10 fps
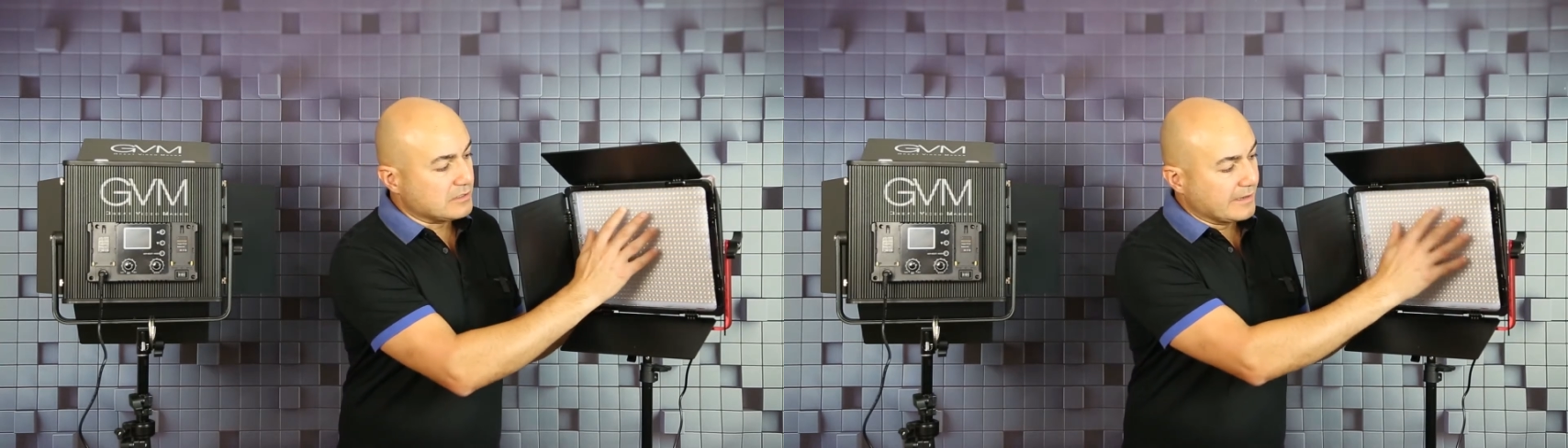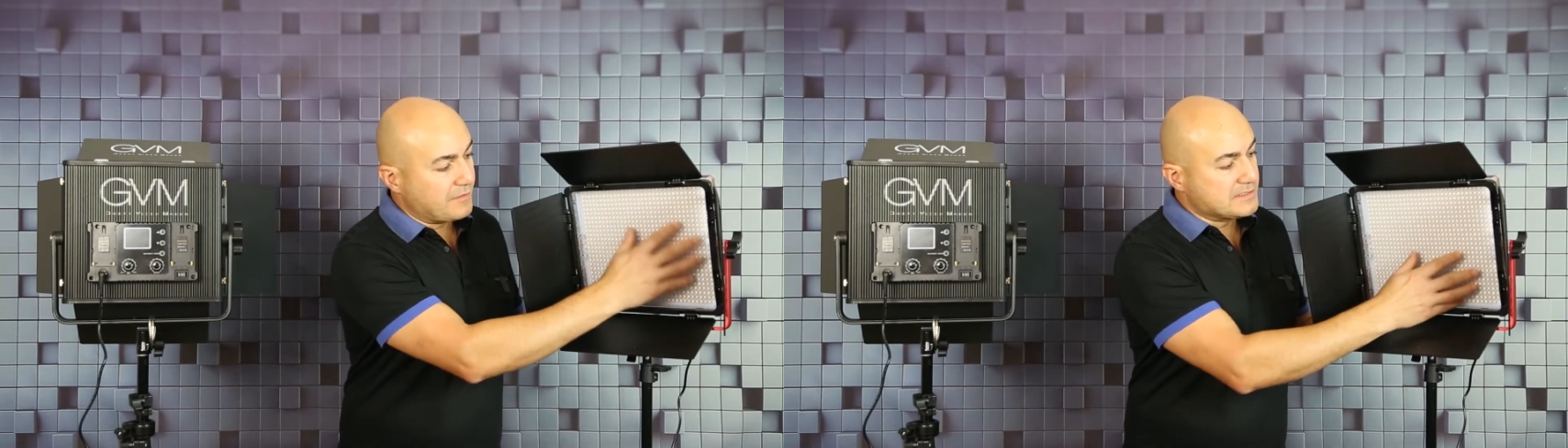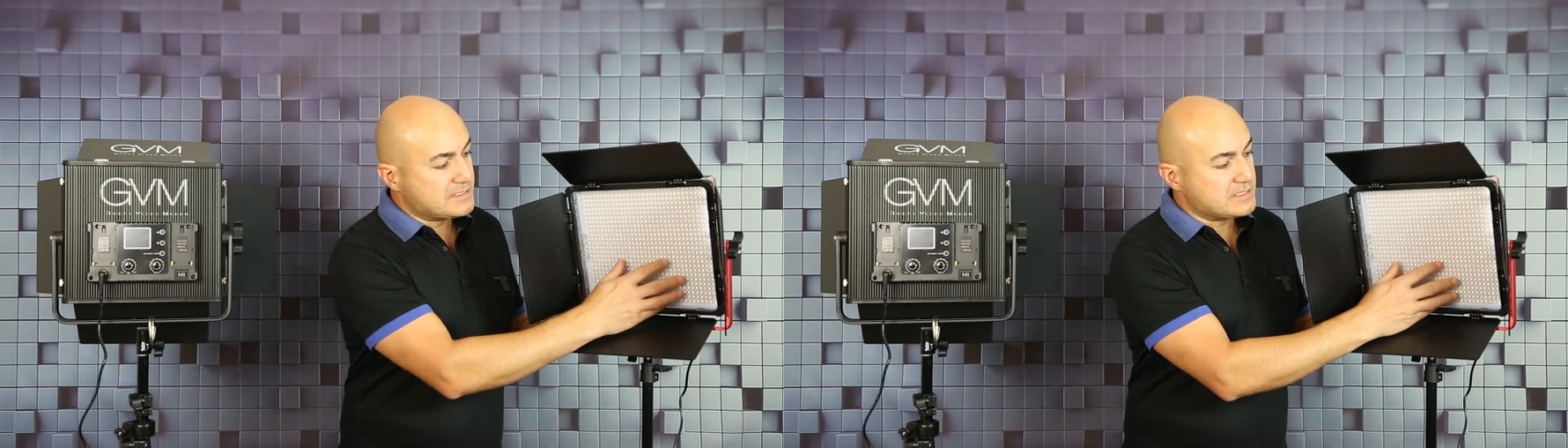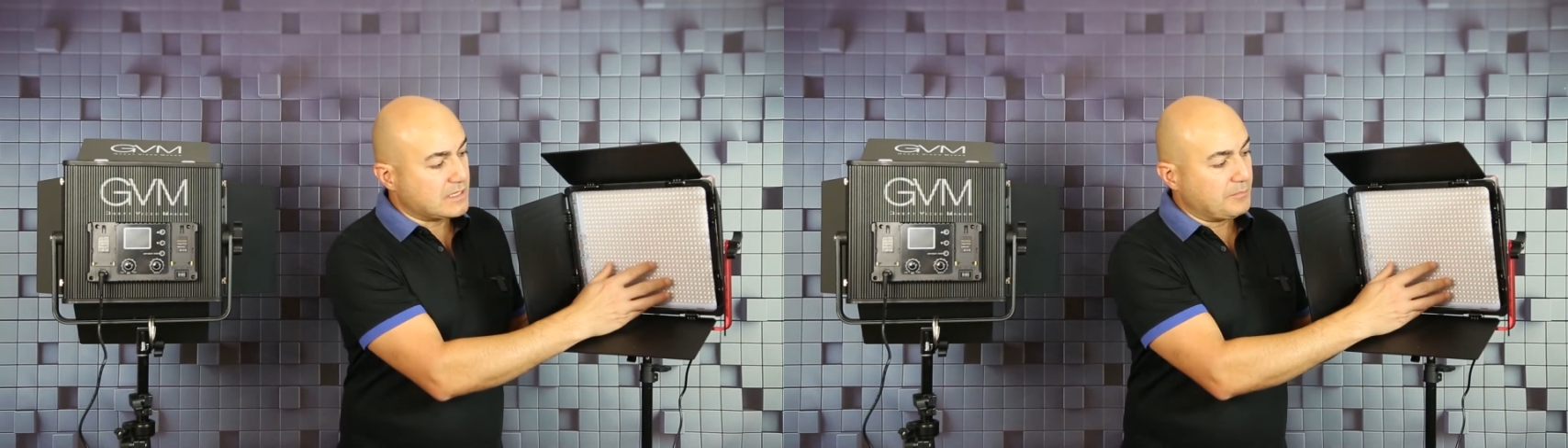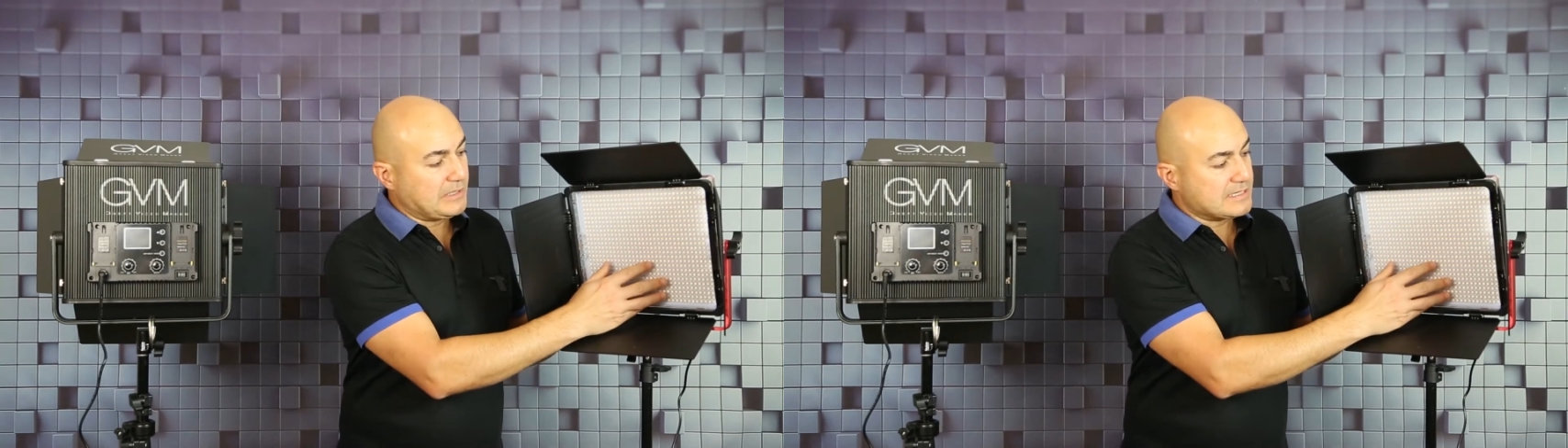like this is
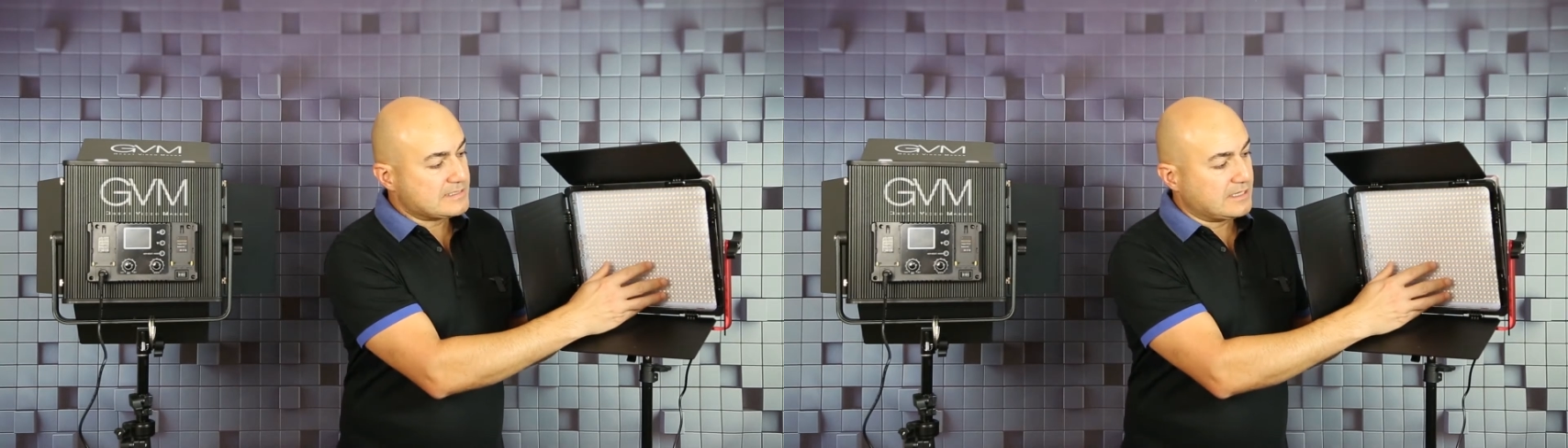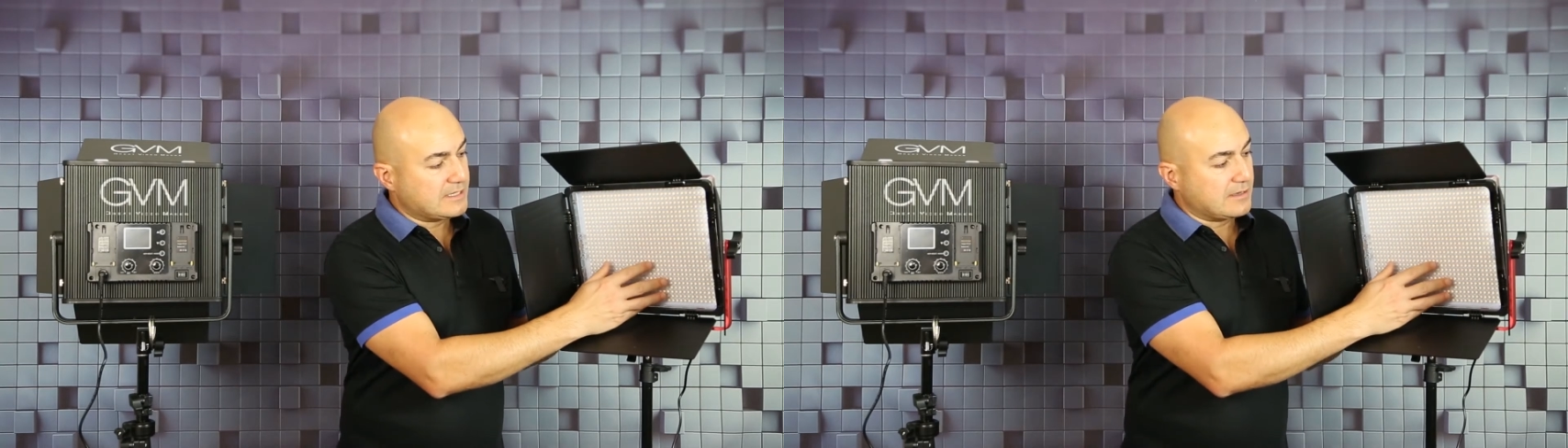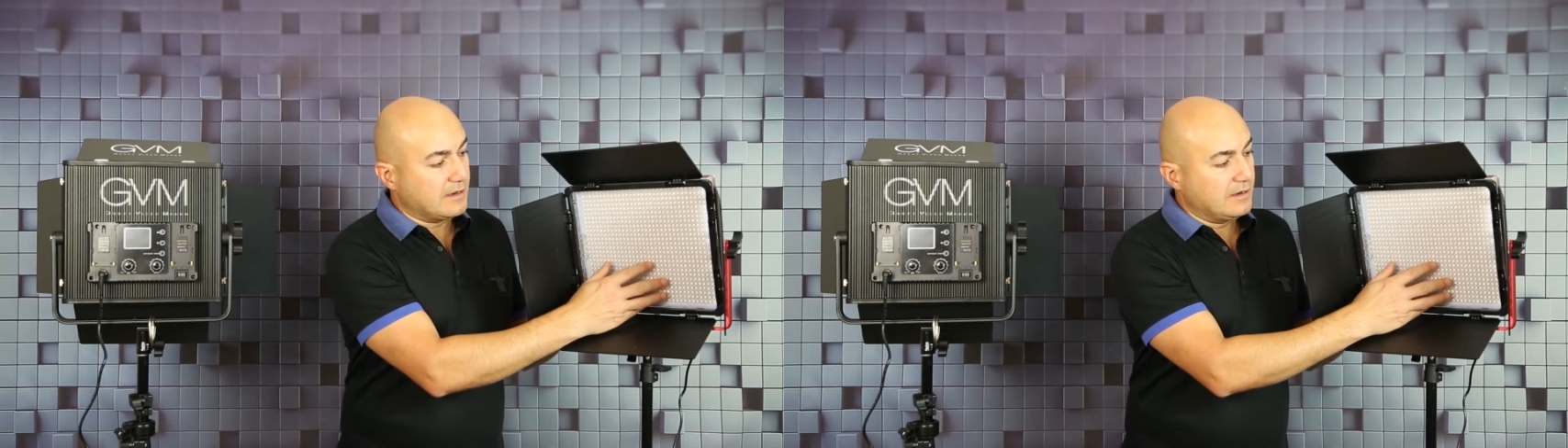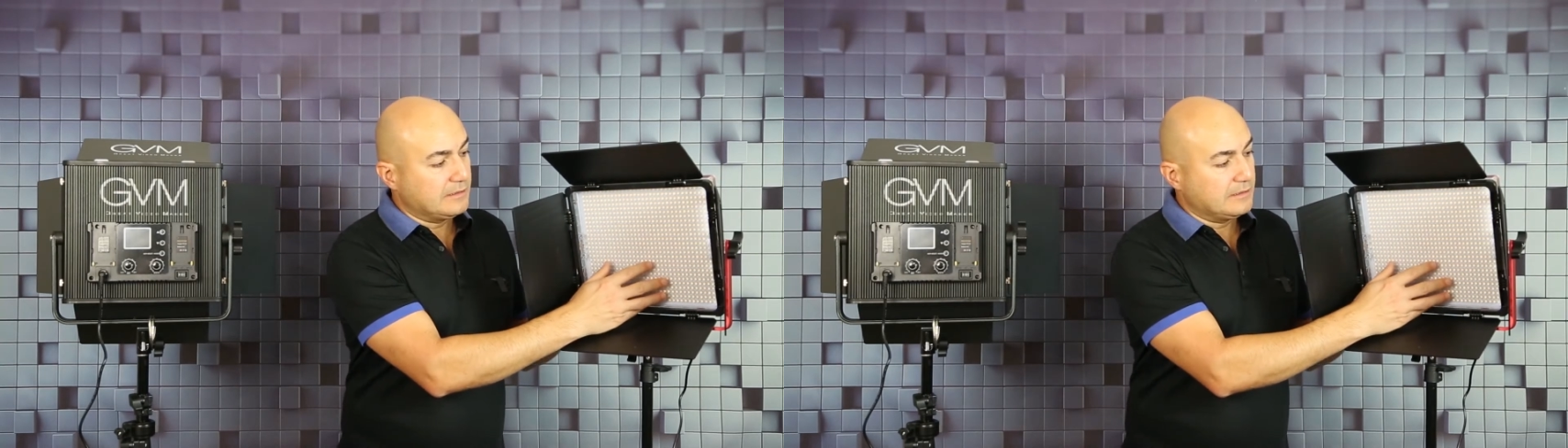a plastic